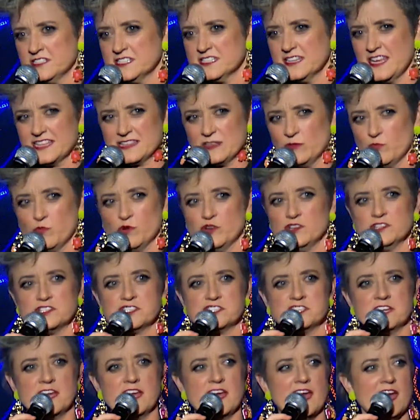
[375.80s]
is like the worst
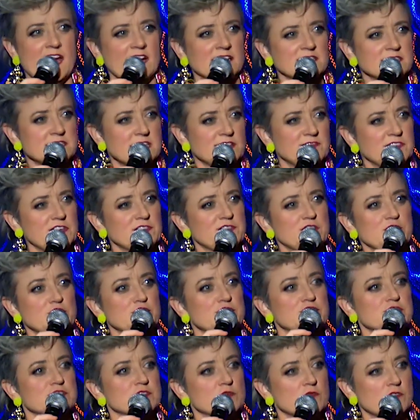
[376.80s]
share house. Even if
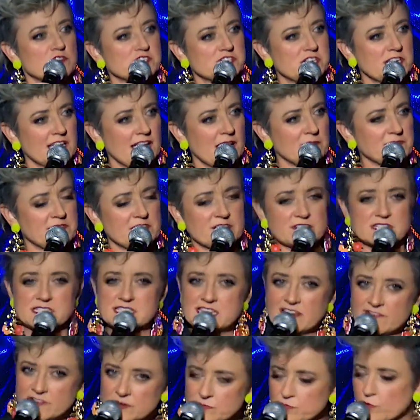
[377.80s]
you do the washing up, there are
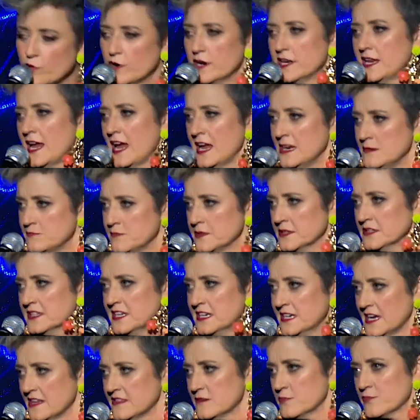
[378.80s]
7.8
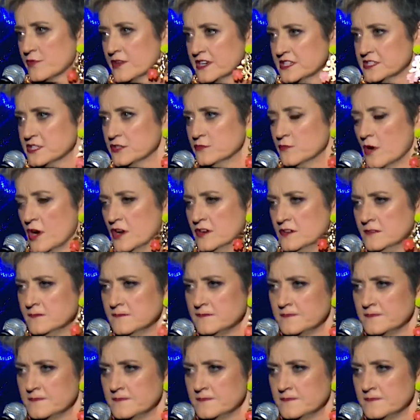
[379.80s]
billion other pricks who won't.